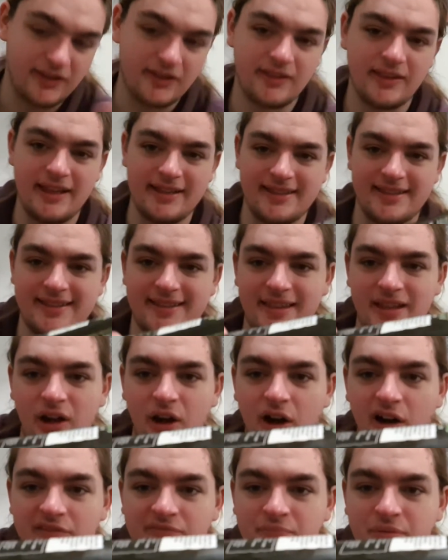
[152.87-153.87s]
It's
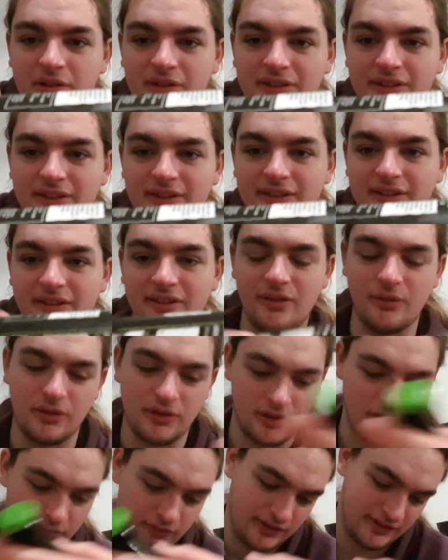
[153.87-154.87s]
half printed, so I
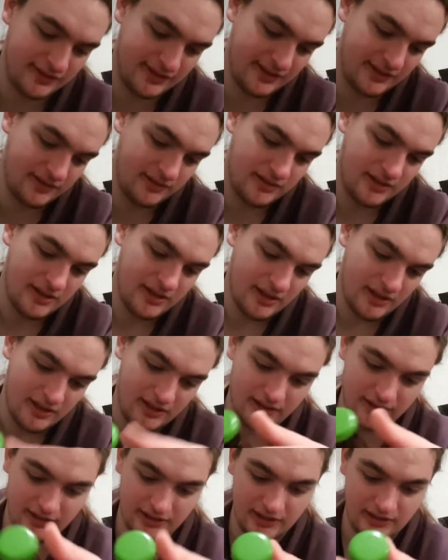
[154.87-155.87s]
can't really tell.
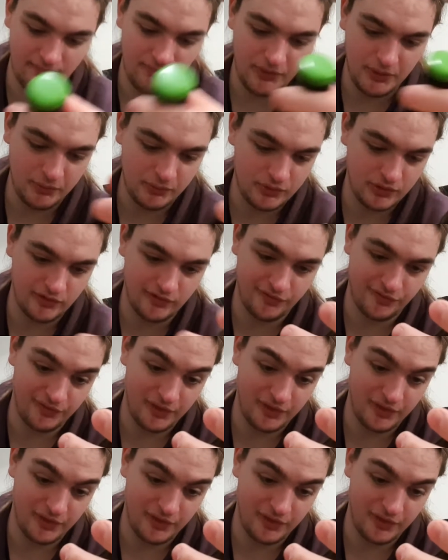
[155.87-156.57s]
No guff.